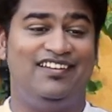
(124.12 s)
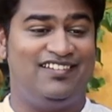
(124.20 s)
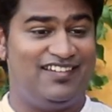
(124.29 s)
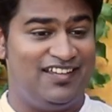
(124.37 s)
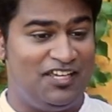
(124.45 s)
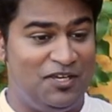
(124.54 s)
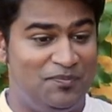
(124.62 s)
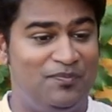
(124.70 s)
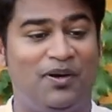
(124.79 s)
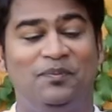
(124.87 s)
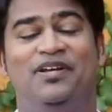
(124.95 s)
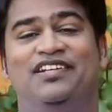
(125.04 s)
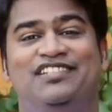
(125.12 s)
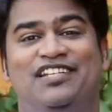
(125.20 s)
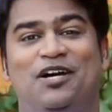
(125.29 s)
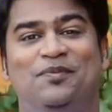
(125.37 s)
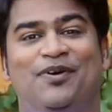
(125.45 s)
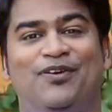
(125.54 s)
And he
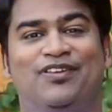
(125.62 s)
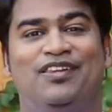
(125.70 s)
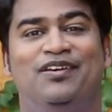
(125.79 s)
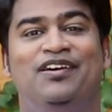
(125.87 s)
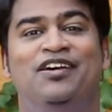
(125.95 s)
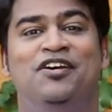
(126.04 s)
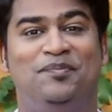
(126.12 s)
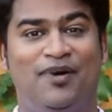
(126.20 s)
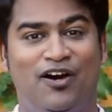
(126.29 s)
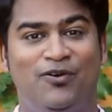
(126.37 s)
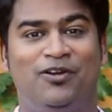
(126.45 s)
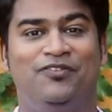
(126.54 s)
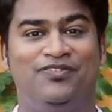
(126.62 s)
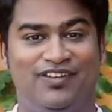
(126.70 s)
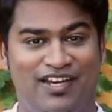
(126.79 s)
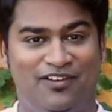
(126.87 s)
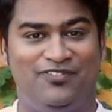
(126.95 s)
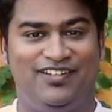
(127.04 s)
published about the power of
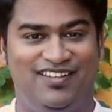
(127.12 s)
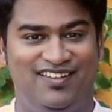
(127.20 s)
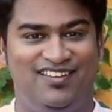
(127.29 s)
gravity.